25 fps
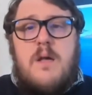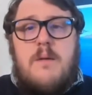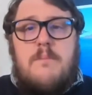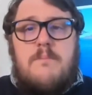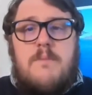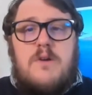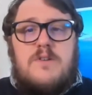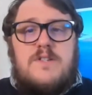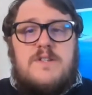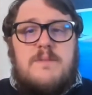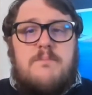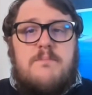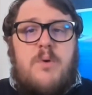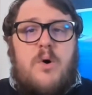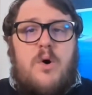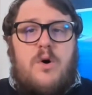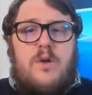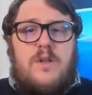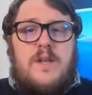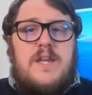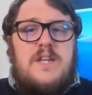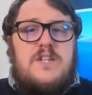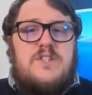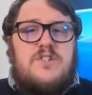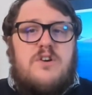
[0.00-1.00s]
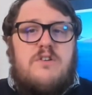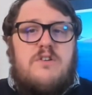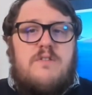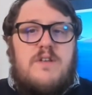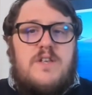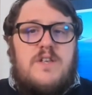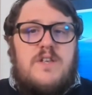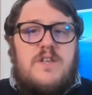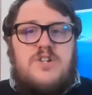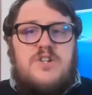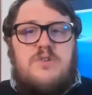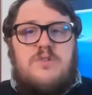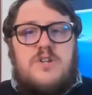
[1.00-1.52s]
Most importantly,
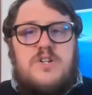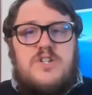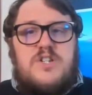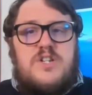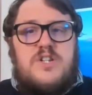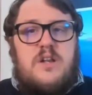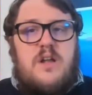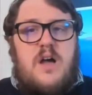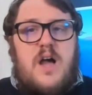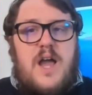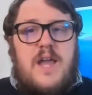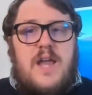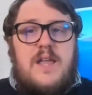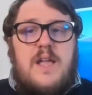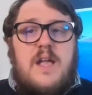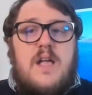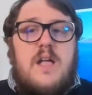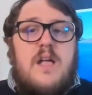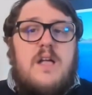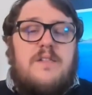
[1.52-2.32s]
during June and July,